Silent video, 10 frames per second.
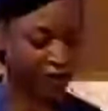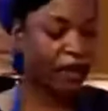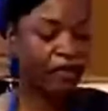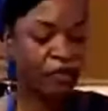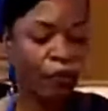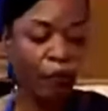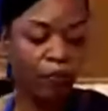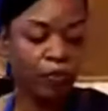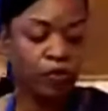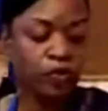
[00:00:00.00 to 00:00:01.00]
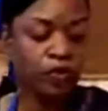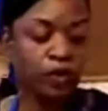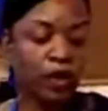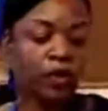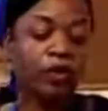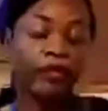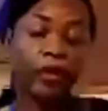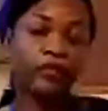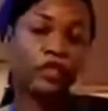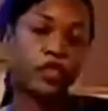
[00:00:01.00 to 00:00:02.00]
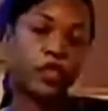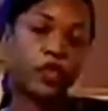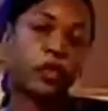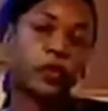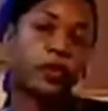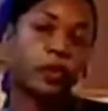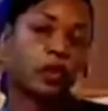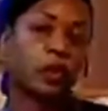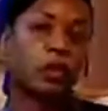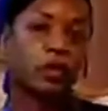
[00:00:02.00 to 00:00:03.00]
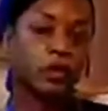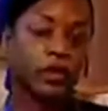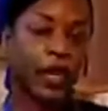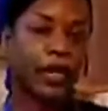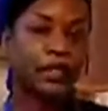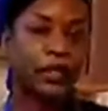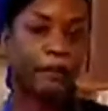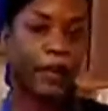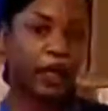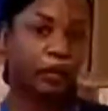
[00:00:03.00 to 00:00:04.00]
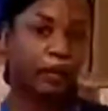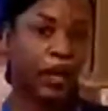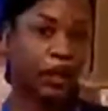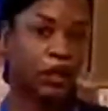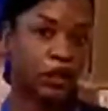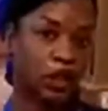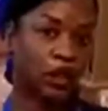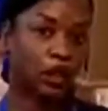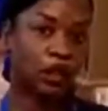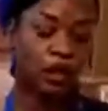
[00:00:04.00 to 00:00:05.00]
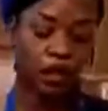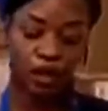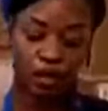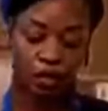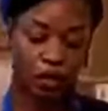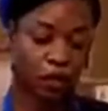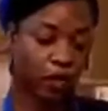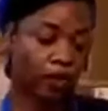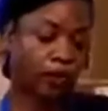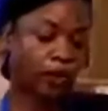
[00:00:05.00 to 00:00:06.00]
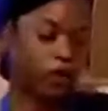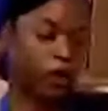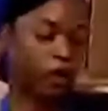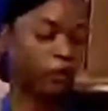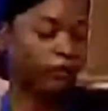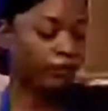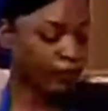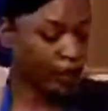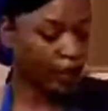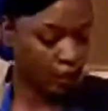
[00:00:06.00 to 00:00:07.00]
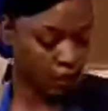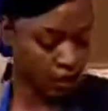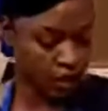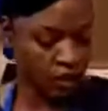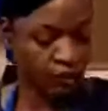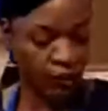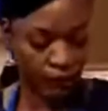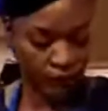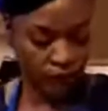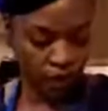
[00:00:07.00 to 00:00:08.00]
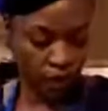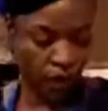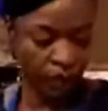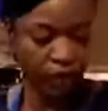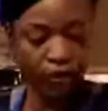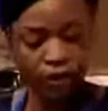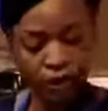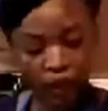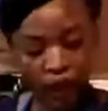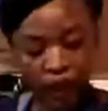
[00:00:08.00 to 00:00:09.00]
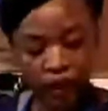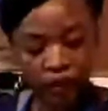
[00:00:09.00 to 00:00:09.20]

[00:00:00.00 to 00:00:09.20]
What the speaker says: So I have the equivalent of 2 diced medium onions here. So we're going to put that in just a moment. I'm just going to let my oil get hot.